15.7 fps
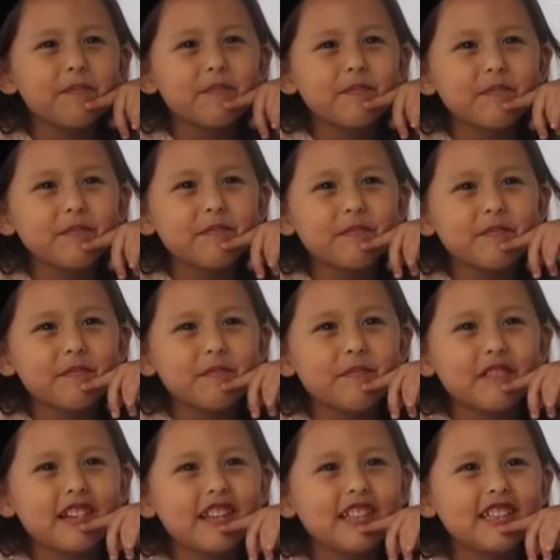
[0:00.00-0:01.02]
Tastes like
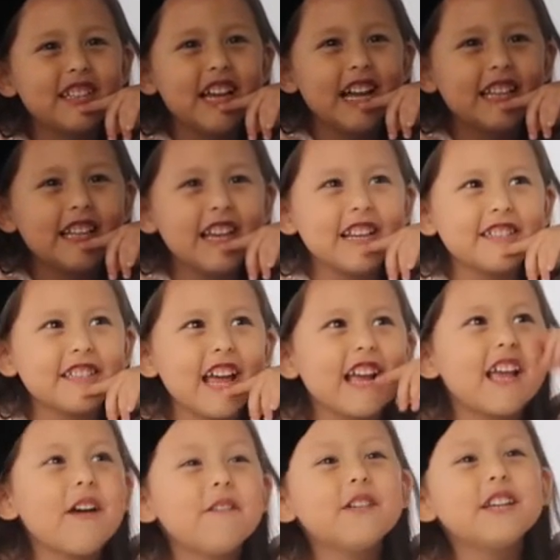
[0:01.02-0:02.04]
cheese? Yeah, it tastes
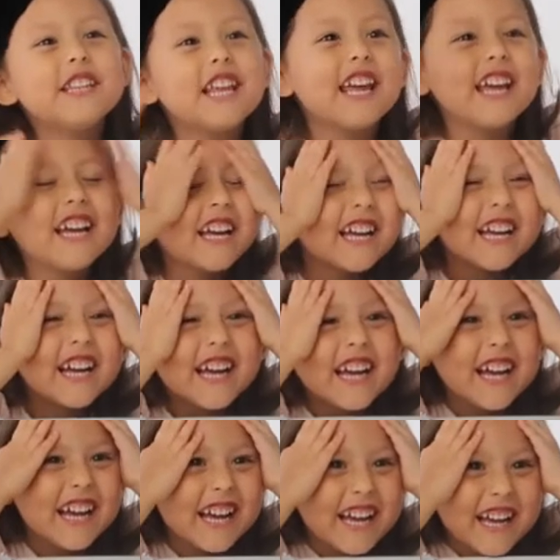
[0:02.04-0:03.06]
like everything.
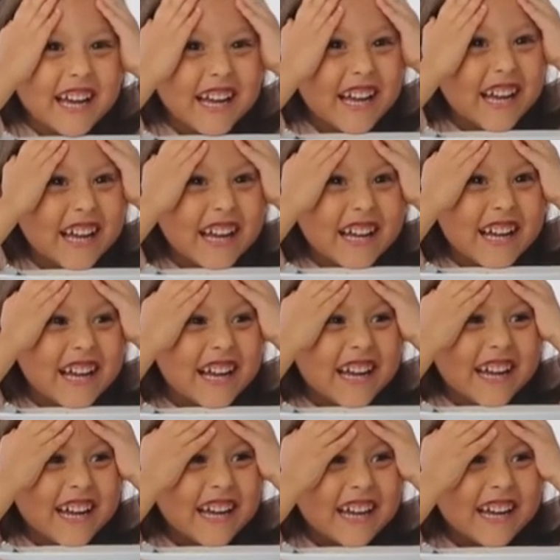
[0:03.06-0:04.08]

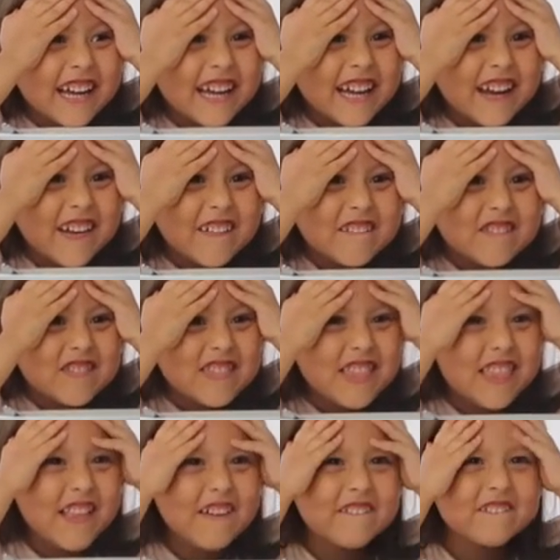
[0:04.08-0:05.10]
It's an
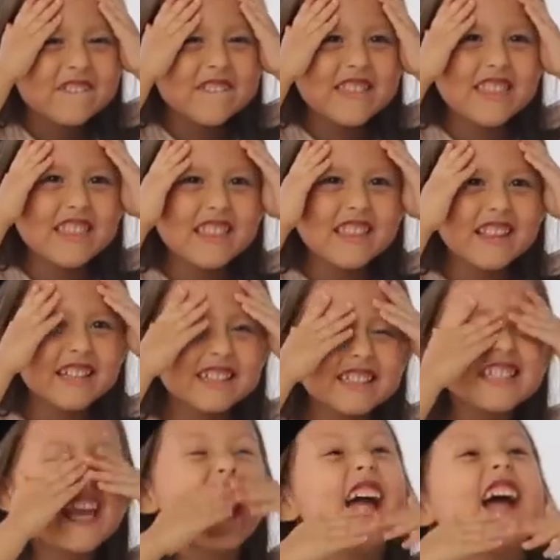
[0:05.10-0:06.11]
amazing dish.
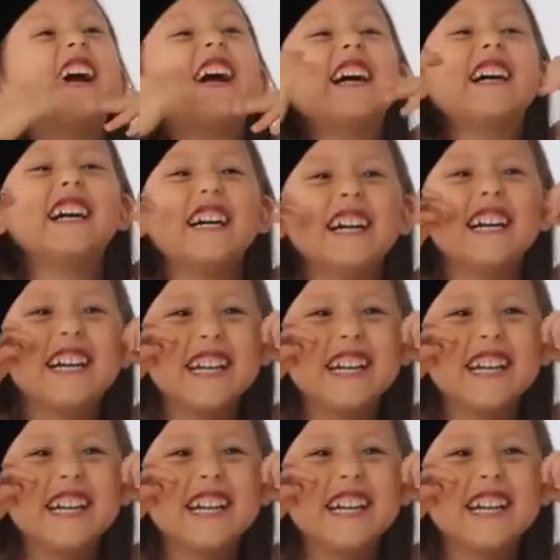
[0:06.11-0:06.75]
Yeah.